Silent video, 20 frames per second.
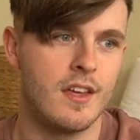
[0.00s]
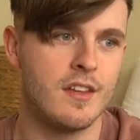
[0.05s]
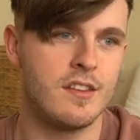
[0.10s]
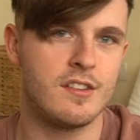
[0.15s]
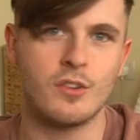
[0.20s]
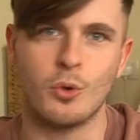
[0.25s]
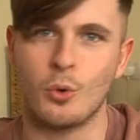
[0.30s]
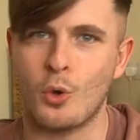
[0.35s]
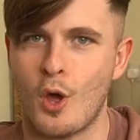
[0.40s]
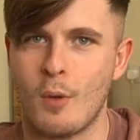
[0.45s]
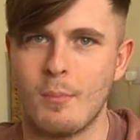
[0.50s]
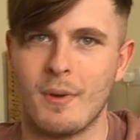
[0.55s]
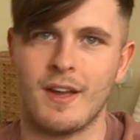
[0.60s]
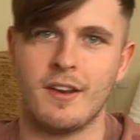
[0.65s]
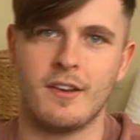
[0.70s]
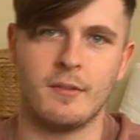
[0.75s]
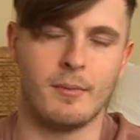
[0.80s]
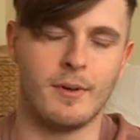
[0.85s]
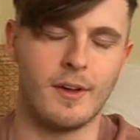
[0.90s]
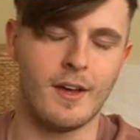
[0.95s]
Still no
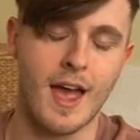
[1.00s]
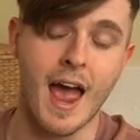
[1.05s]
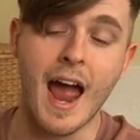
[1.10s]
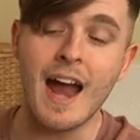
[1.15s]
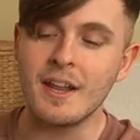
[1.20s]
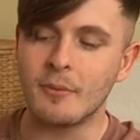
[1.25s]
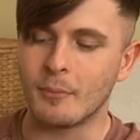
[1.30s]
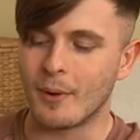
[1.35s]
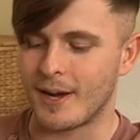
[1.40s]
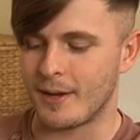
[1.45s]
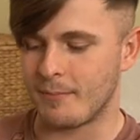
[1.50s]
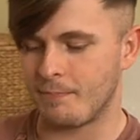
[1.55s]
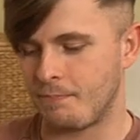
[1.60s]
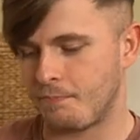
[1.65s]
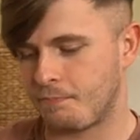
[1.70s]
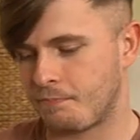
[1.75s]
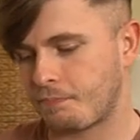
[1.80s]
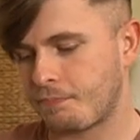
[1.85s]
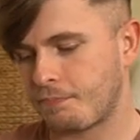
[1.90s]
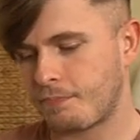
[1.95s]
bed, but anyway.
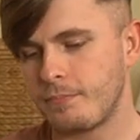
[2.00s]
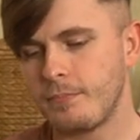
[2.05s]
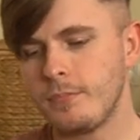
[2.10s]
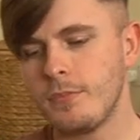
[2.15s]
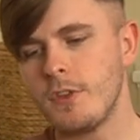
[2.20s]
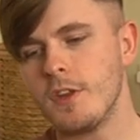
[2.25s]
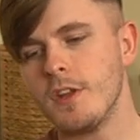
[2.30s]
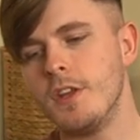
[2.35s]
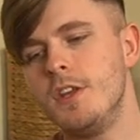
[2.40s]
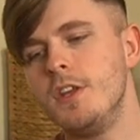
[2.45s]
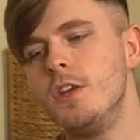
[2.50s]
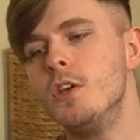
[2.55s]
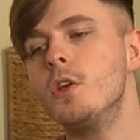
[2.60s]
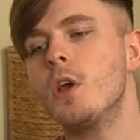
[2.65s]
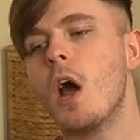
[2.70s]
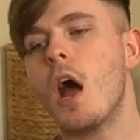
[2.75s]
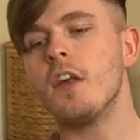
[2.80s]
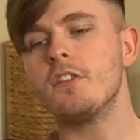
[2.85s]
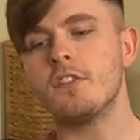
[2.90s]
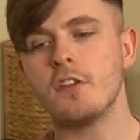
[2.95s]
You
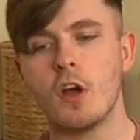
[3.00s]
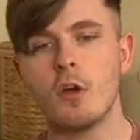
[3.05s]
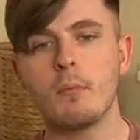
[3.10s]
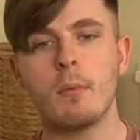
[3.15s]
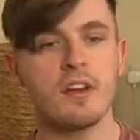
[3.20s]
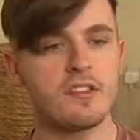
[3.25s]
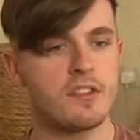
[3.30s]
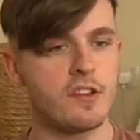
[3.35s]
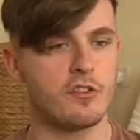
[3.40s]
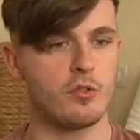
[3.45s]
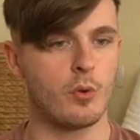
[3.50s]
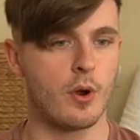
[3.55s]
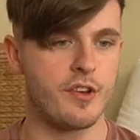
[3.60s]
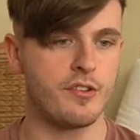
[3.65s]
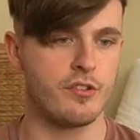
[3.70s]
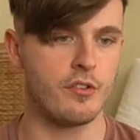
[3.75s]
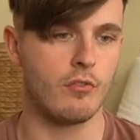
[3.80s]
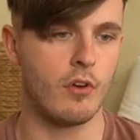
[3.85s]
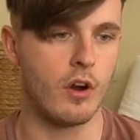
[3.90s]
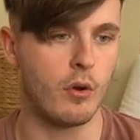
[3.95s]
guys know my
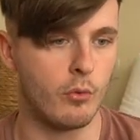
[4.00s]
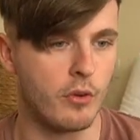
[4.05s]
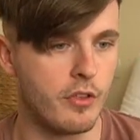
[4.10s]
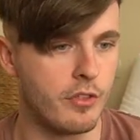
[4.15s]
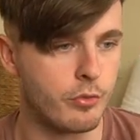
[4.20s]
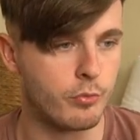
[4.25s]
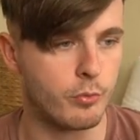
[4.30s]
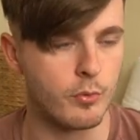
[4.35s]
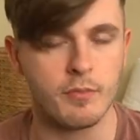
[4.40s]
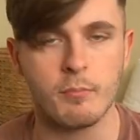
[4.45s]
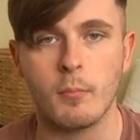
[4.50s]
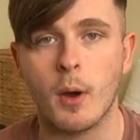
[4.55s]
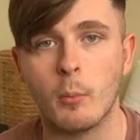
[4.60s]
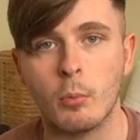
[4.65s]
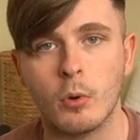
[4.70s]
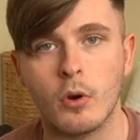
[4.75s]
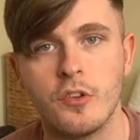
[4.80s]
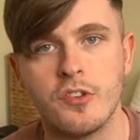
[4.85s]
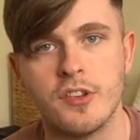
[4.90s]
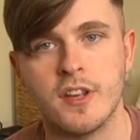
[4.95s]
situation, right, with, with
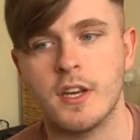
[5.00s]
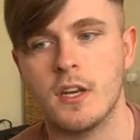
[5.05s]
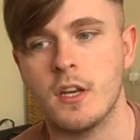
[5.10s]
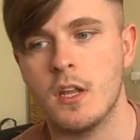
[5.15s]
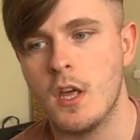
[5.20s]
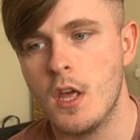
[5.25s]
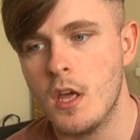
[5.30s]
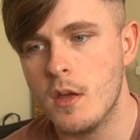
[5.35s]
MyProtein.